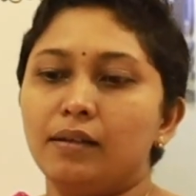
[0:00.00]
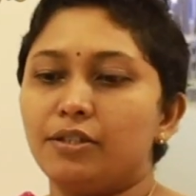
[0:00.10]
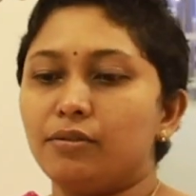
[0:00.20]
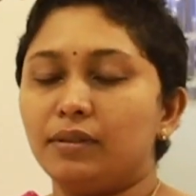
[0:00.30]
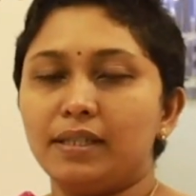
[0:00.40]

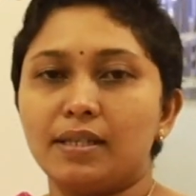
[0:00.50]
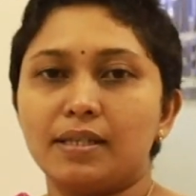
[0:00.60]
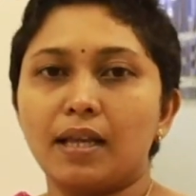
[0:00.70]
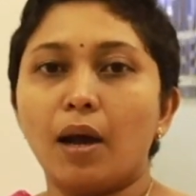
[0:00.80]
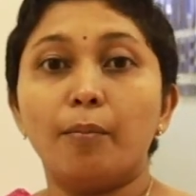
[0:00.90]
So this is
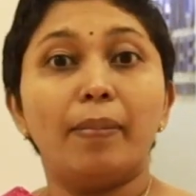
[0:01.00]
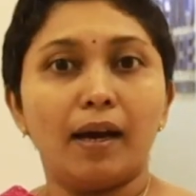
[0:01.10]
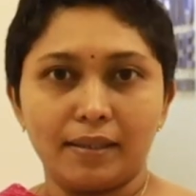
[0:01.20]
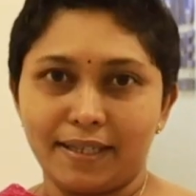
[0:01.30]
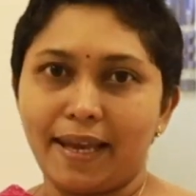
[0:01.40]
our
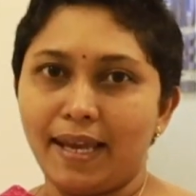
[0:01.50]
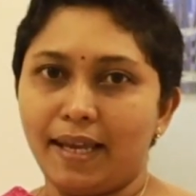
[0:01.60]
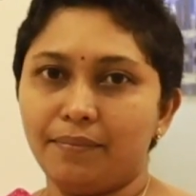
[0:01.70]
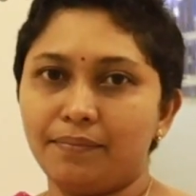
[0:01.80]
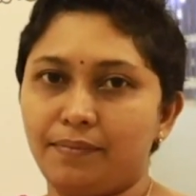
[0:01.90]
part A.
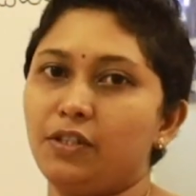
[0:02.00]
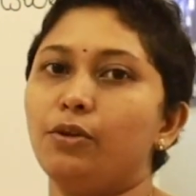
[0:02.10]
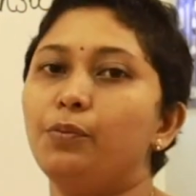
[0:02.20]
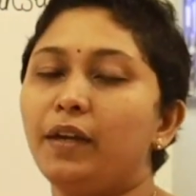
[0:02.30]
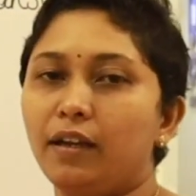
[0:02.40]
So
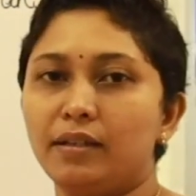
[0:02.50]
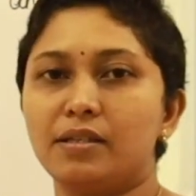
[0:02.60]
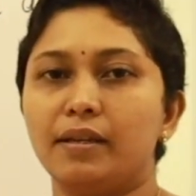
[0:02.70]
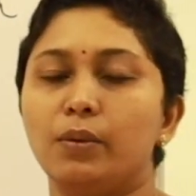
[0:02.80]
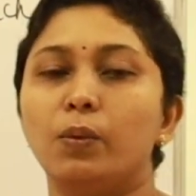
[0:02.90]
hope you
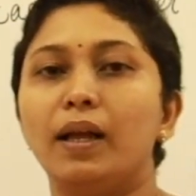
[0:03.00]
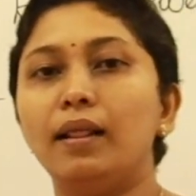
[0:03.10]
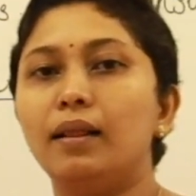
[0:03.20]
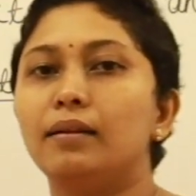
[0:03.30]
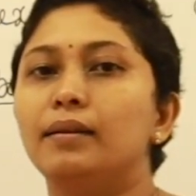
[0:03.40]
understand well.
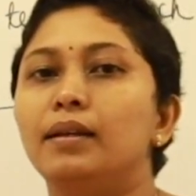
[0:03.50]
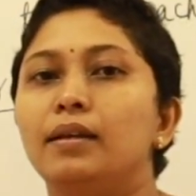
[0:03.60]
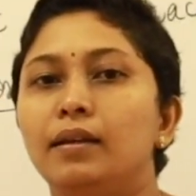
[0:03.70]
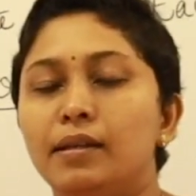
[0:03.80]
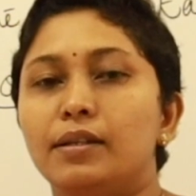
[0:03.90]

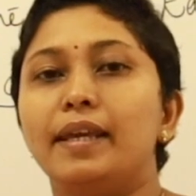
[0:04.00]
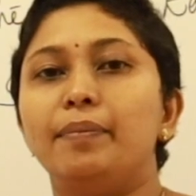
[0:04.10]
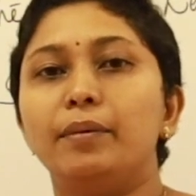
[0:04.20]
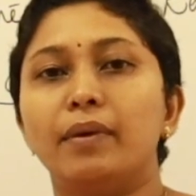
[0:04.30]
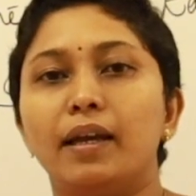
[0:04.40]
Keep
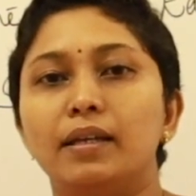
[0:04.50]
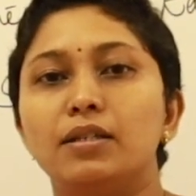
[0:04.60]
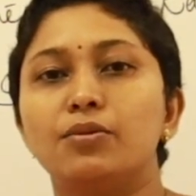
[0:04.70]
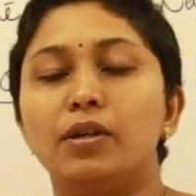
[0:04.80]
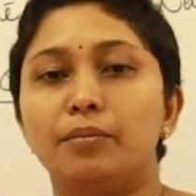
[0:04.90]
in mind,
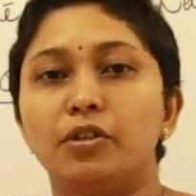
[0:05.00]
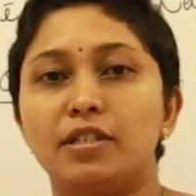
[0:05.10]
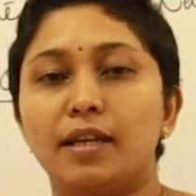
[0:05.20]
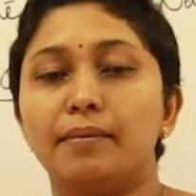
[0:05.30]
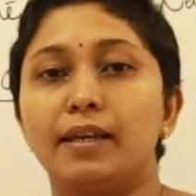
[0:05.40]
one more
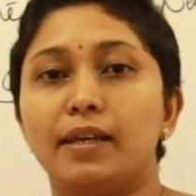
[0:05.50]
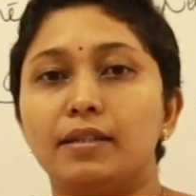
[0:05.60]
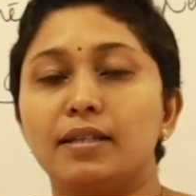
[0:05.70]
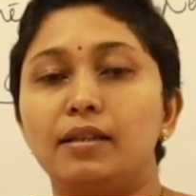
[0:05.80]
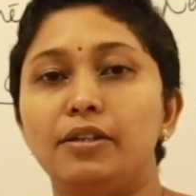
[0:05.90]
time I can
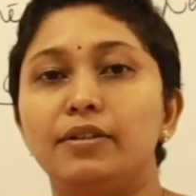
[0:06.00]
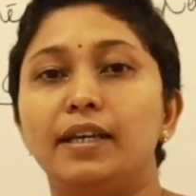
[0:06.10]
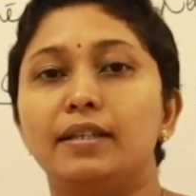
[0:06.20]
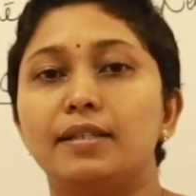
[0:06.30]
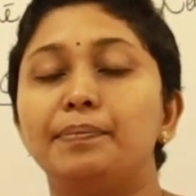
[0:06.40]
tell you
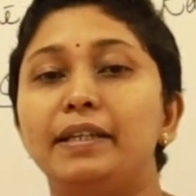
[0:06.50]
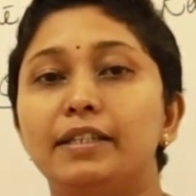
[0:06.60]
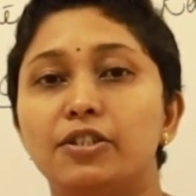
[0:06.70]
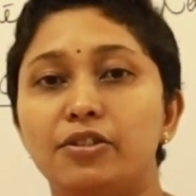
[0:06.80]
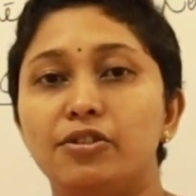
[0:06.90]
that
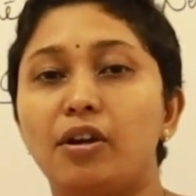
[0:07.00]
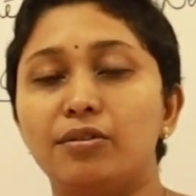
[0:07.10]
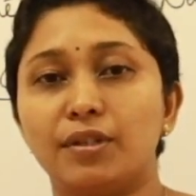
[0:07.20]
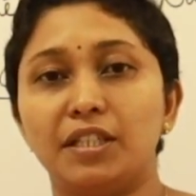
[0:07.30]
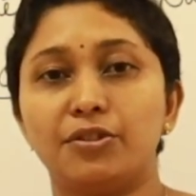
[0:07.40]
please do not
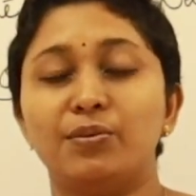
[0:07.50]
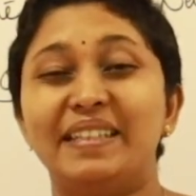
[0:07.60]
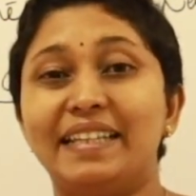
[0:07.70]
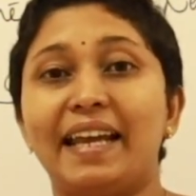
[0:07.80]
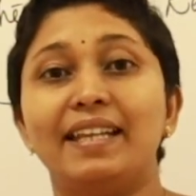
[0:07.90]
try to
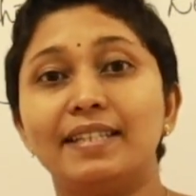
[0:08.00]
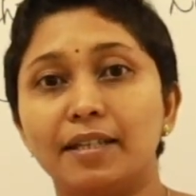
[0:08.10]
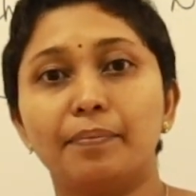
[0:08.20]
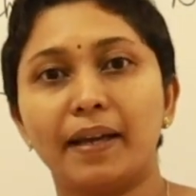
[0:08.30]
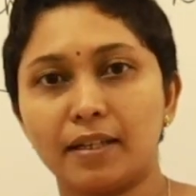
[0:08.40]
read the
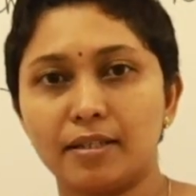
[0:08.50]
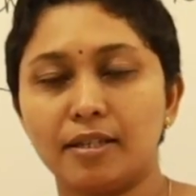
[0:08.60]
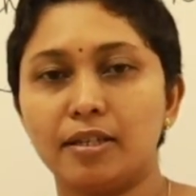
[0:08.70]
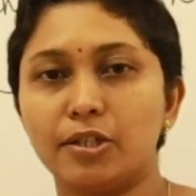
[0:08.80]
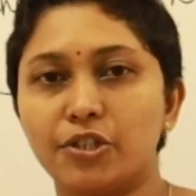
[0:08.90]
entire
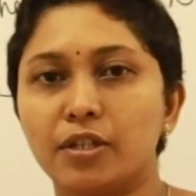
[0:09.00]
passage.